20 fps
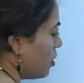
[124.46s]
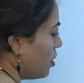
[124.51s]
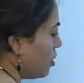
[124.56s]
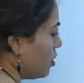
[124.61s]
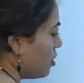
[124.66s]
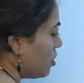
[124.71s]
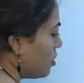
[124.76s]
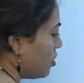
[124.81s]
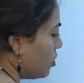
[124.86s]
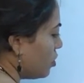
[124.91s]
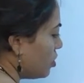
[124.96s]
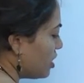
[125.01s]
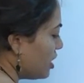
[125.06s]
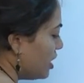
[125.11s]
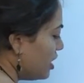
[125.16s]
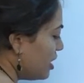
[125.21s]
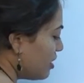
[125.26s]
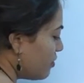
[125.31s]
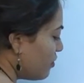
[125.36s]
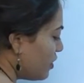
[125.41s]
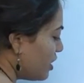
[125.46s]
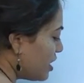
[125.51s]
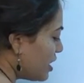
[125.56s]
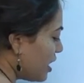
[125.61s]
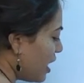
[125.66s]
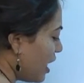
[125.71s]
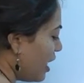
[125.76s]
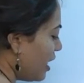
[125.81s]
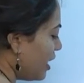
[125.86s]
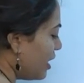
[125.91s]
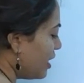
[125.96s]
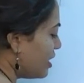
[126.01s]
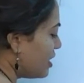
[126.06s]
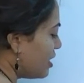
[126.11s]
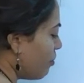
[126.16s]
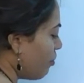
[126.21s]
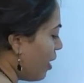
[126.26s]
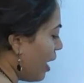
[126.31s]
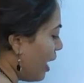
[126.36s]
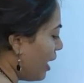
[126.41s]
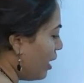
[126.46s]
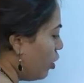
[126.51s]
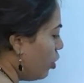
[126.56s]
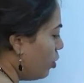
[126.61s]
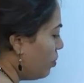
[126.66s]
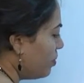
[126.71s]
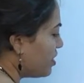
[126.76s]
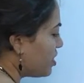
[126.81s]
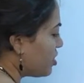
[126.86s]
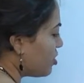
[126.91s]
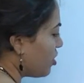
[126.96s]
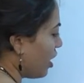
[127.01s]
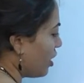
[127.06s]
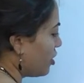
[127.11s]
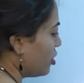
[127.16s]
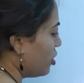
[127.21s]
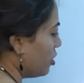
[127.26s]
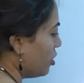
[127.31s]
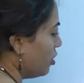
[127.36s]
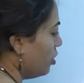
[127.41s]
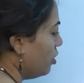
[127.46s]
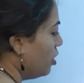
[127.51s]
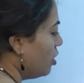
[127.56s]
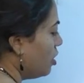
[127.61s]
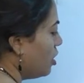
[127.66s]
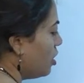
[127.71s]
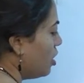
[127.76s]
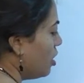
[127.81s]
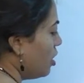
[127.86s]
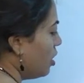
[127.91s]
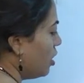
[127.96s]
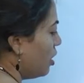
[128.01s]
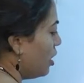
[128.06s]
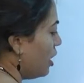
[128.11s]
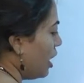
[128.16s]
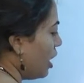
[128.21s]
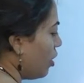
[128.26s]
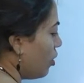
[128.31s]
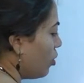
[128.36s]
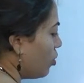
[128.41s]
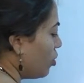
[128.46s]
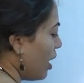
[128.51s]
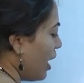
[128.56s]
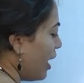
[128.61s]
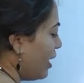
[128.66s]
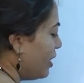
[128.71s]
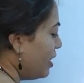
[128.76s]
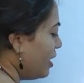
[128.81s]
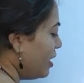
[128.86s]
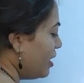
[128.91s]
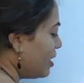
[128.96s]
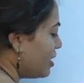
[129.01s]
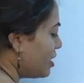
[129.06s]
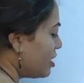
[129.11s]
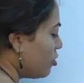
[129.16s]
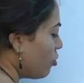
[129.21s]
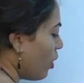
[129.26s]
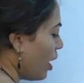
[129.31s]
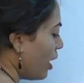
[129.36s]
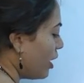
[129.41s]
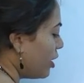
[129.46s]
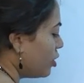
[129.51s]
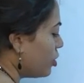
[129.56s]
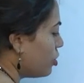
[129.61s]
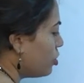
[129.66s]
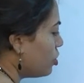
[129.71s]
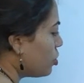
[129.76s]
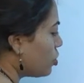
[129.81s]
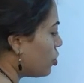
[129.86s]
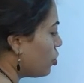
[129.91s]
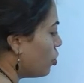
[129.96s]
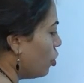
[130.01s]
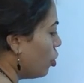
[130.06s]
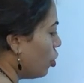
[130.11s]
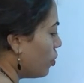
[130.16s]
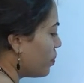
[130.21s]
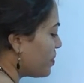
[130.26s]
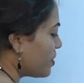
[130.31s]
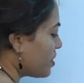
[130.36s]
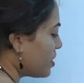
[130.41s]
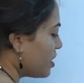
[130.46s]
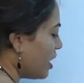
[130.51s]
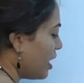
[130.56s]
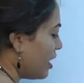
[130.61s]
So since we say it is a bilobed structure, now anther is divided into two lobes.